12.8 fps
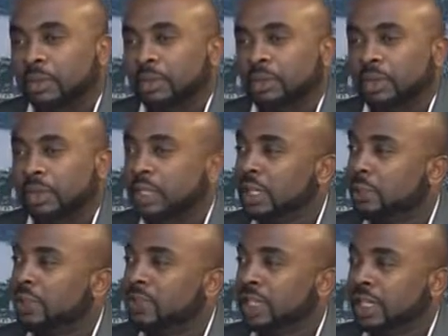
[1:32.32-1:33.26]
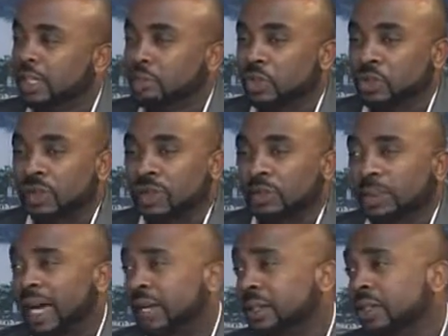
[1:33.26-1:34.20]
From the figures that we've seen, most of the
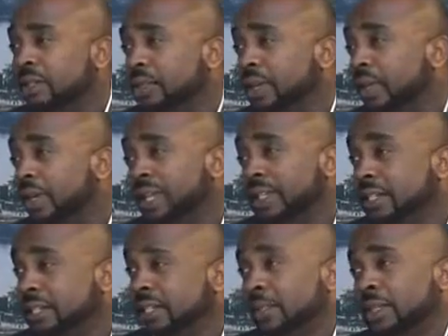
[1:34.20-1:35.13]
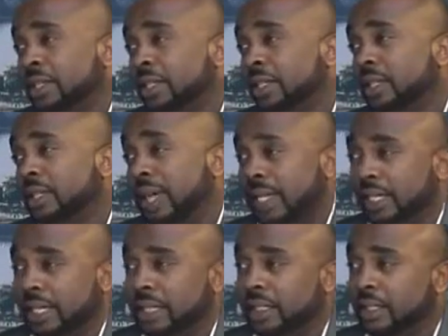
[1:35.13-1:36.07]
banks were already at 60%
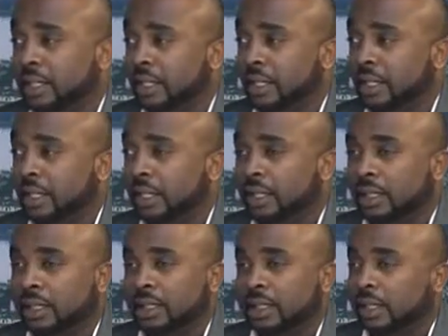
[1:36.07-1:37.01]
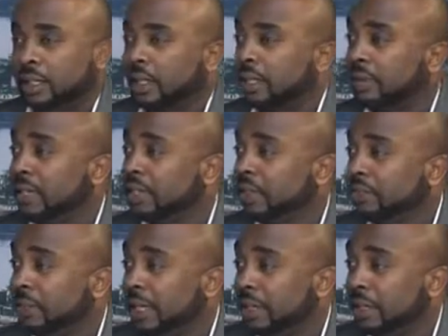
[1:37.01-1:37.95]
as at 31st
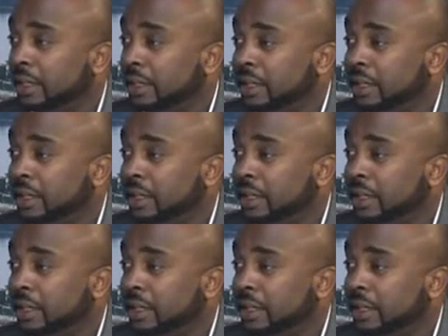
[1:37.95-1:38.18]
of May.